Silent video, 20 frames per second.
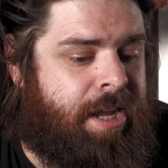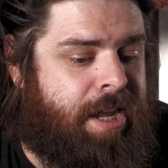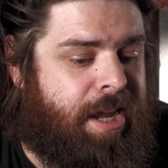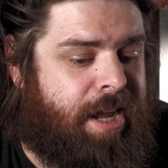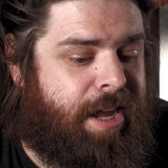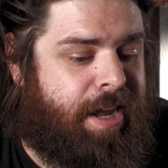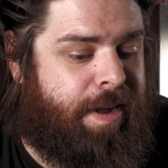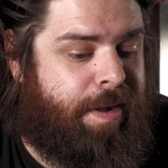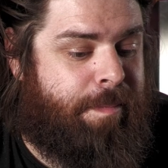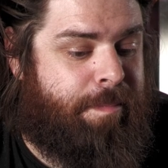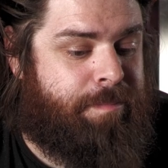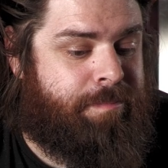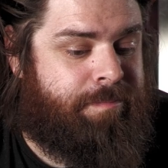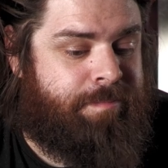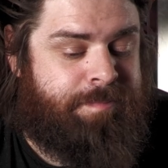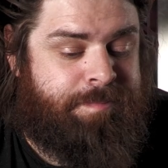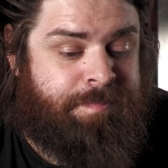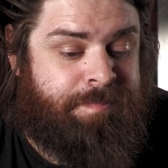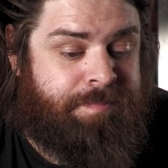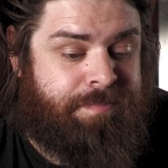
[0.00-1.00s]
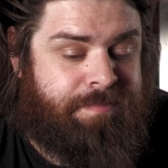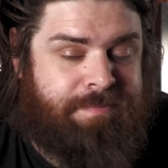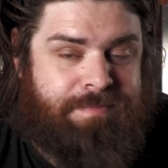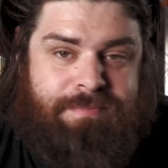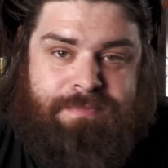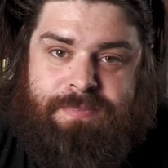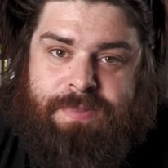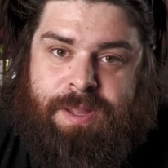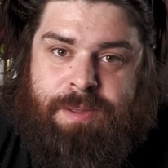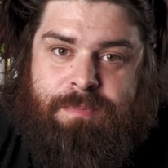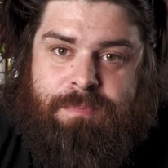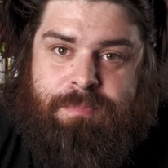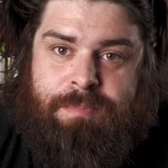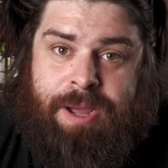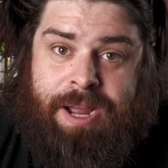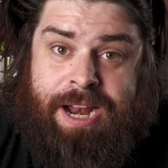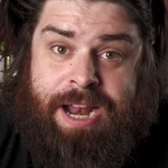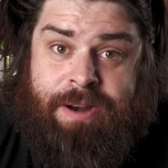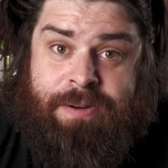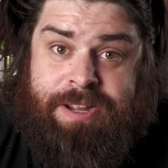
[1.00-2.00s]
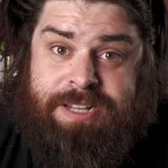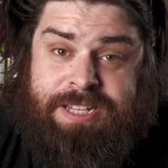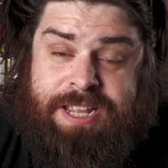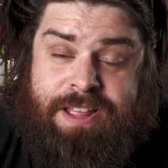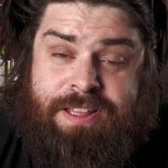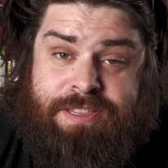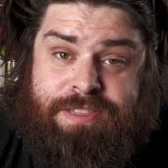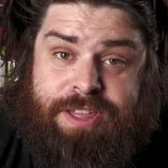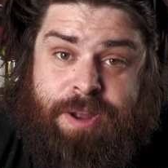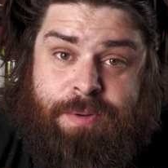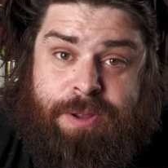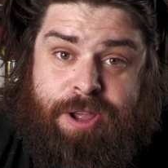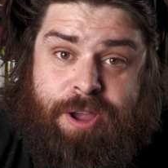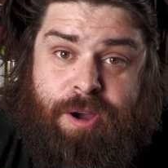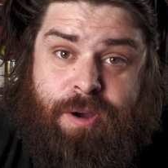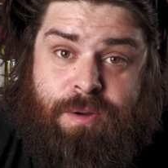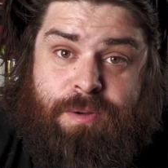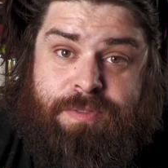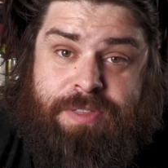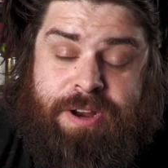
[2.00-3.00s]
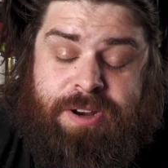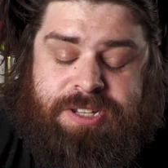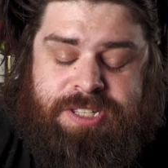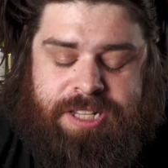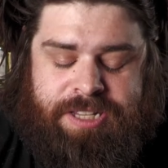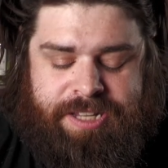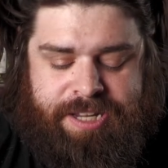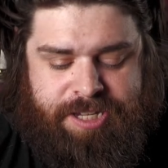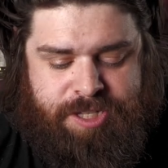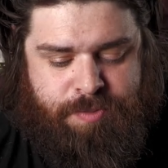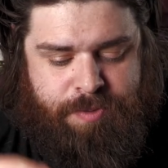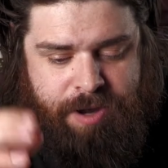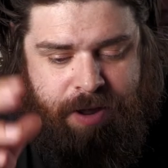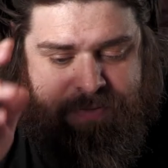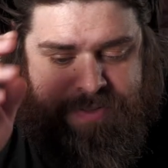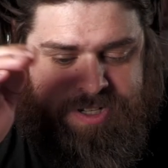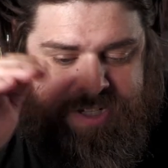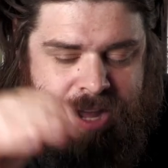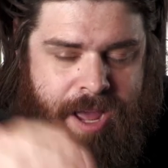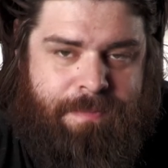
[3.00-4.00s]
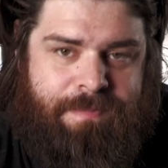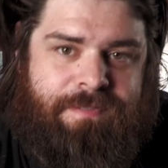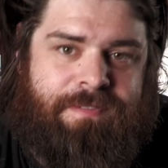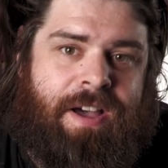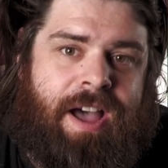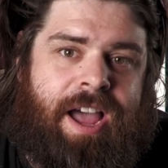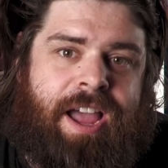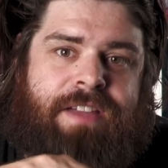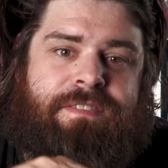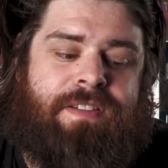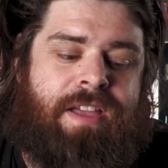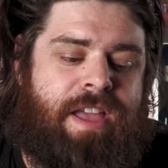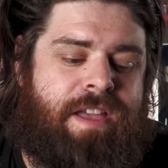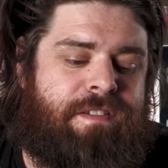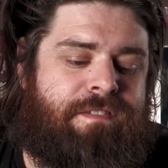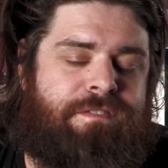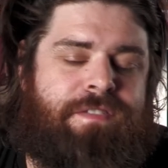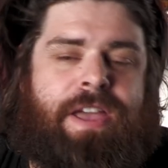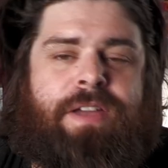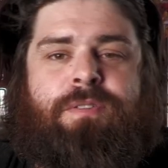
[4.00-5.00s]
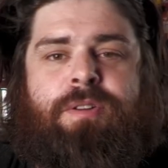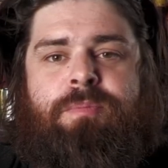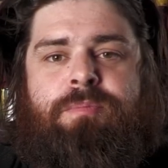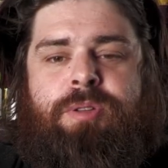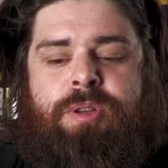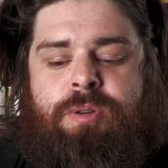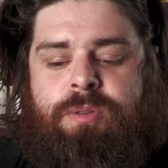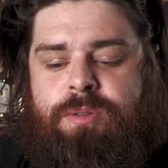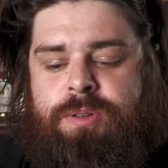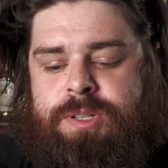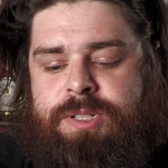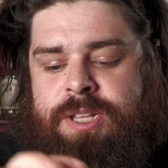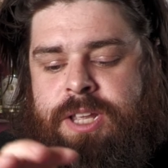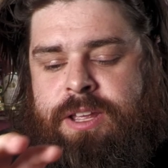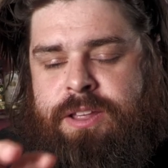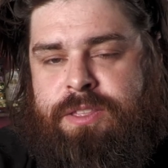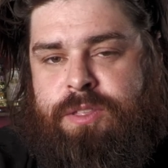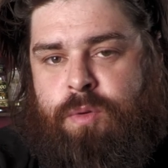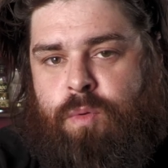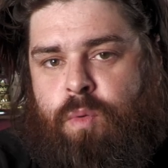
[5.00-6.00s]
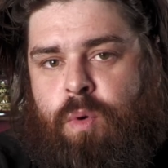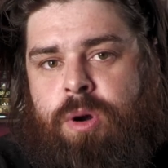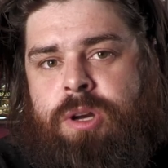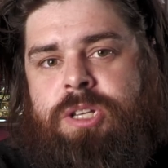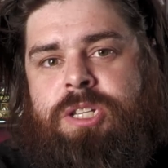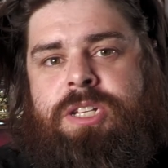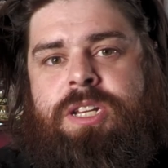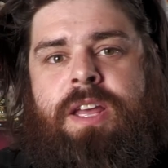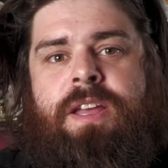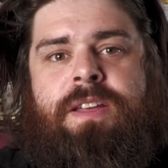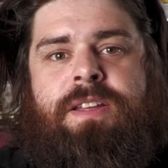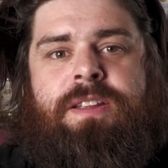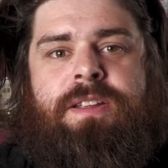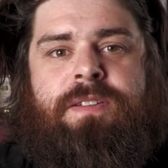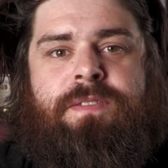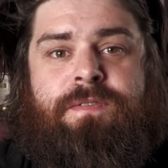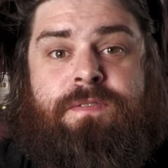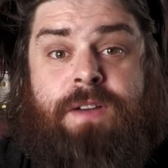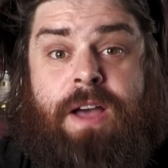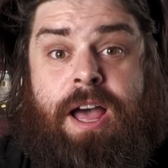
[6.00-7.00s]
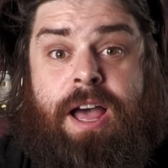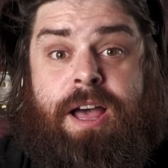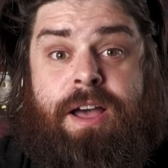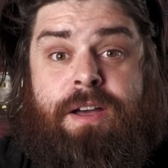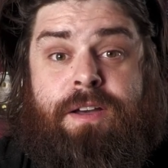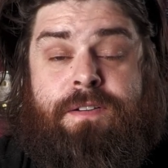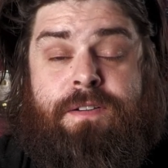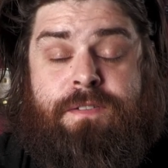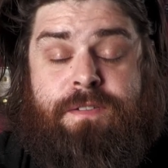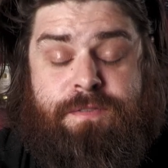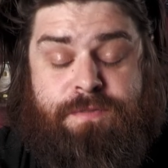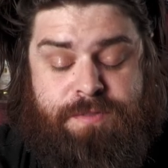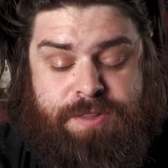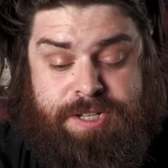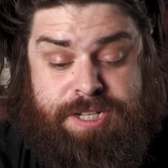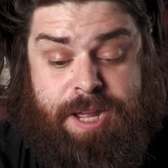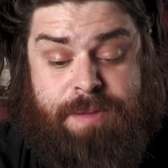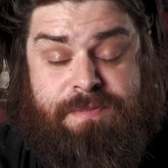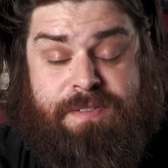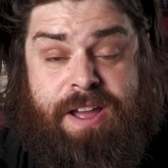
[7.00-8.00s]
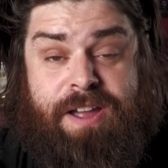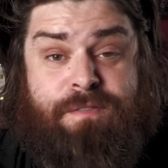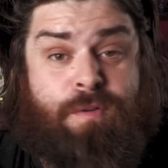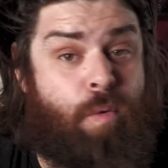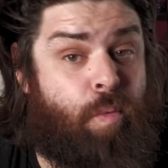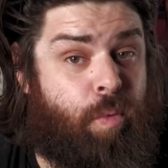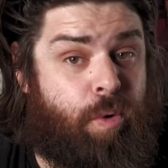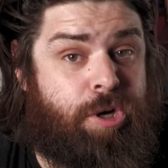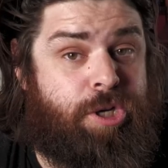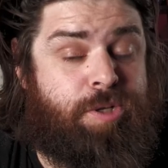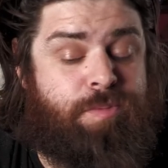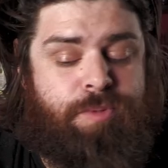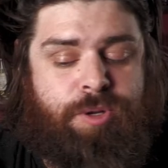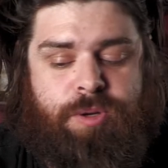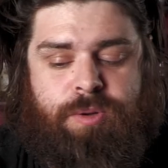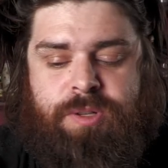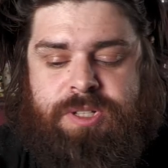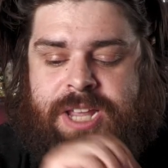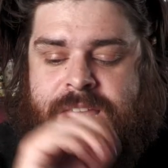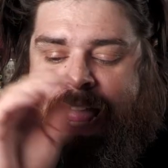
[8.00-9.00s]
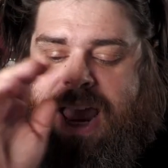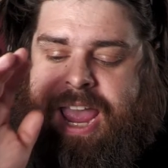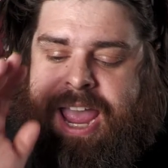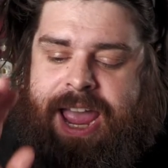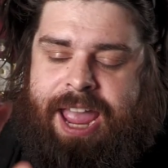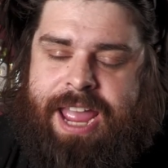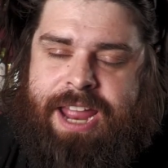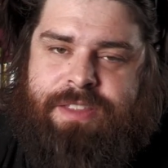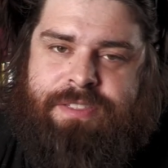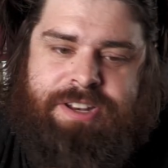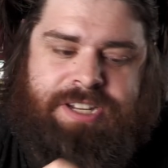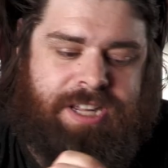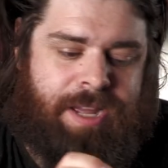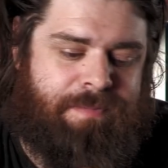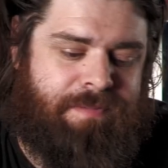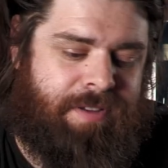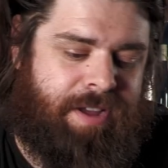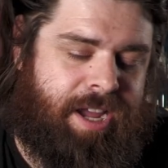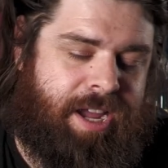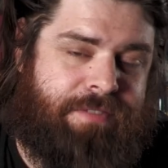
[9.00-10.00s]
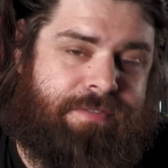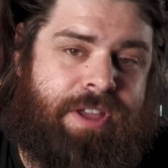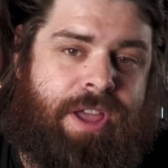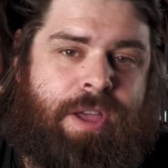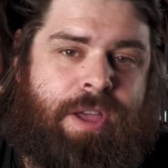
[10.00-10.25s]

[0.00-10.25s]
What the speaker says: But anyways, there we go. There's the list. We got the top 5 favorite mules, the top 5 worst mules, and the top 5